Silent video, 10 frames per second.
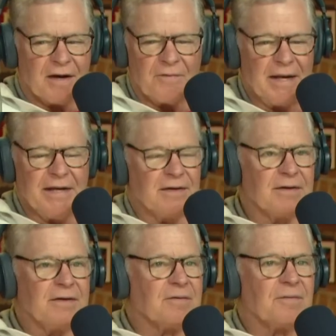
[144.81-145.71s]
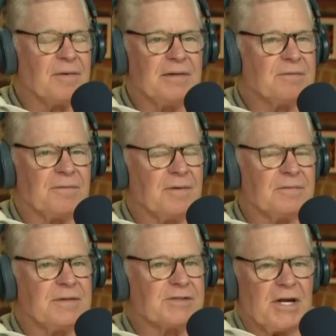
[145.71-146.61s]
We didn't, we, we're,
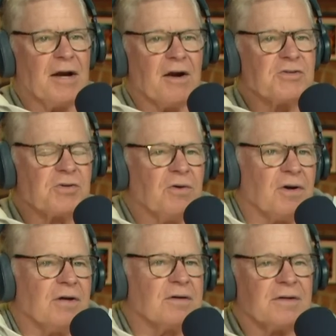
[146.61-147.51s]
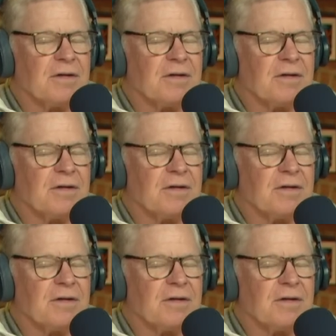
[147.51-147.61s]
it's not our tour.